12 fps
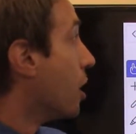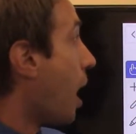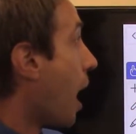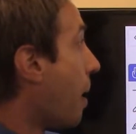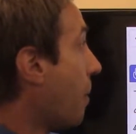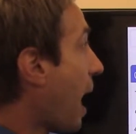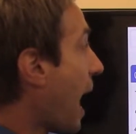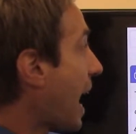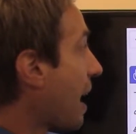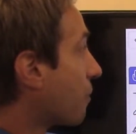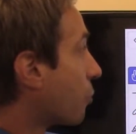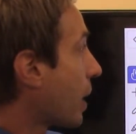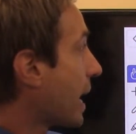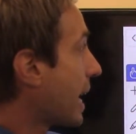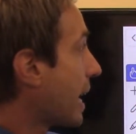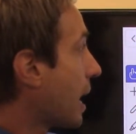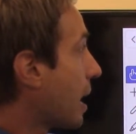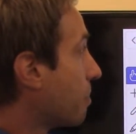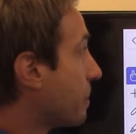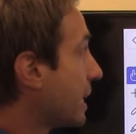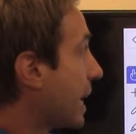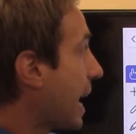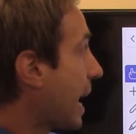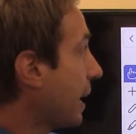I have ray
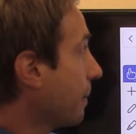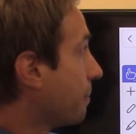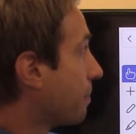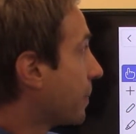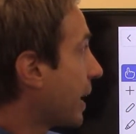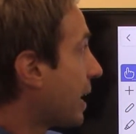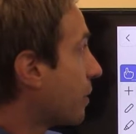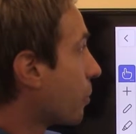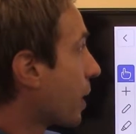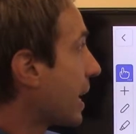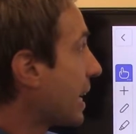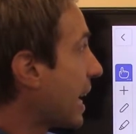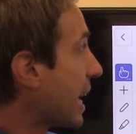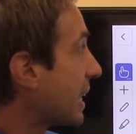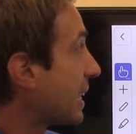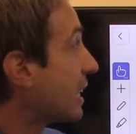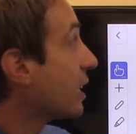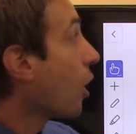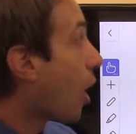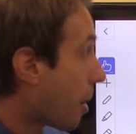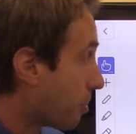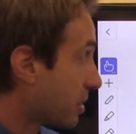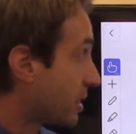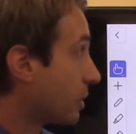BA and ray AE,
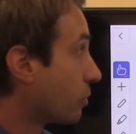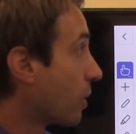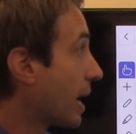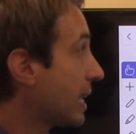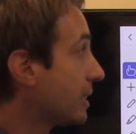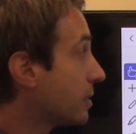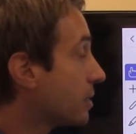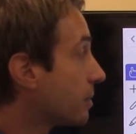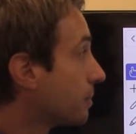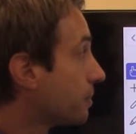opposite rays.